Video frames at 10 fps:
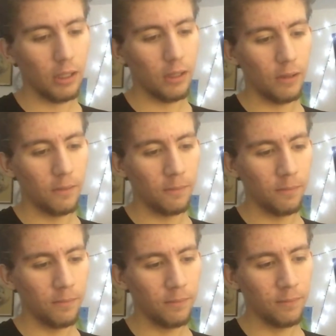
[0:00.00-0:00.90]

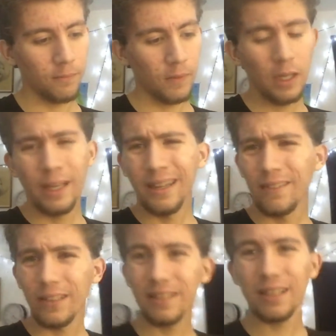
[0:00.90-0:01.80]
um,
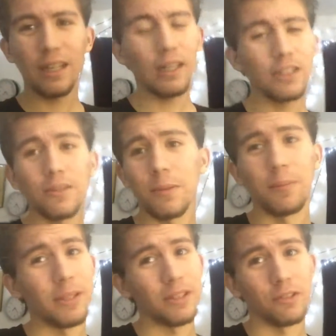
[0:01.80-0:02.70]
because I, i just
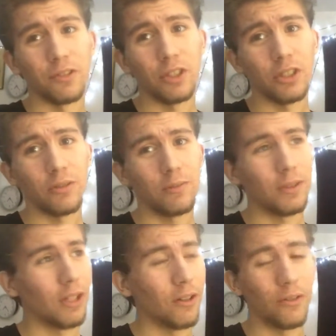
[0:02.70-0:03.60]
been busy with
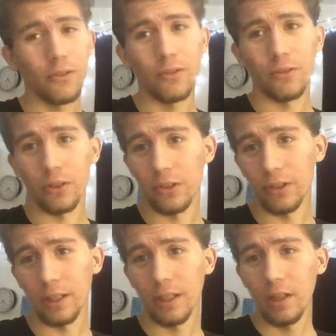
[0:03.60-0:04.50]
stuff,
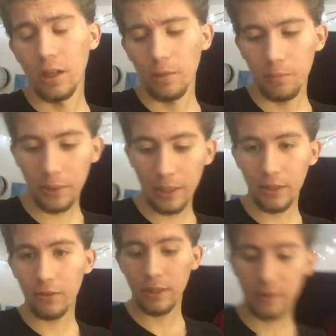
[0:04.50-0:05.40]
really. But
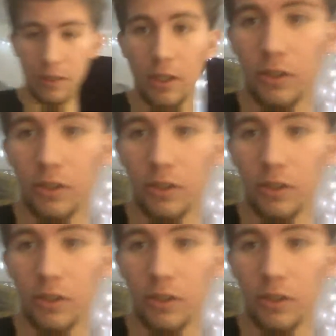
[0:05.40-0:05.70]
anyways,